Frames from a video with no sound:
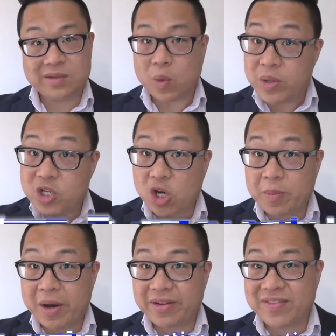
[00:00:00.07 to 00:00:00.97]
When we talk
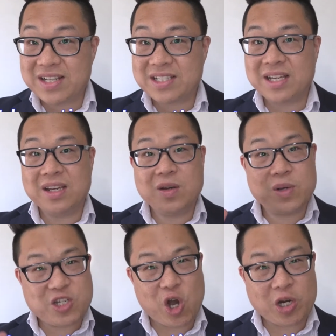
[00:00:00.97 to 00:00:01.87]
about investing,
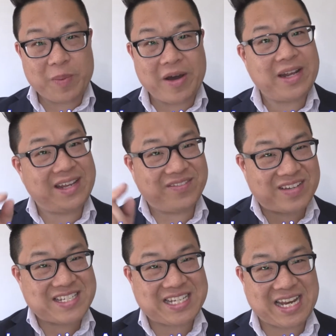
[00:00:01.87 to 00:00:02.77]
we talk about
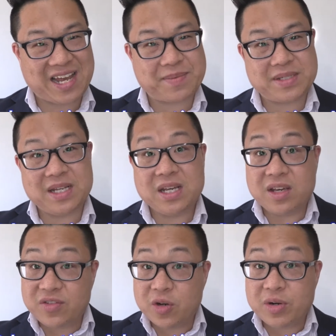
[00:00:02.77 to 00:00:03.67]
investing apps.
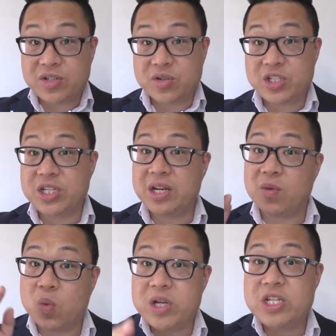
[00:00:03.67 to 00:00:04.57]
If you're interested
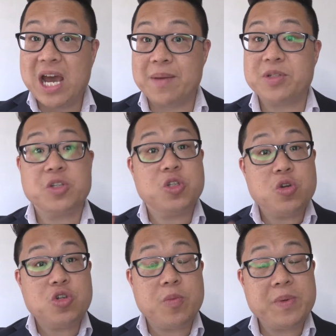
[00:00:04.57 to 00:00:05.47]
in which apps
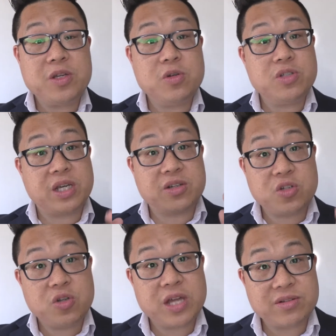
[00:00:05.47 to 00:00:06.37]
you should be using in
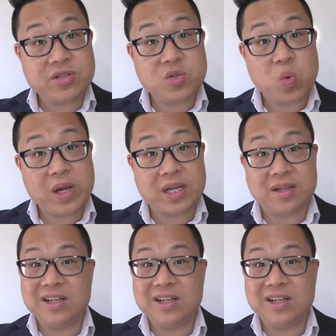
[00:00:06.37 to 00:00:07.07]
2020,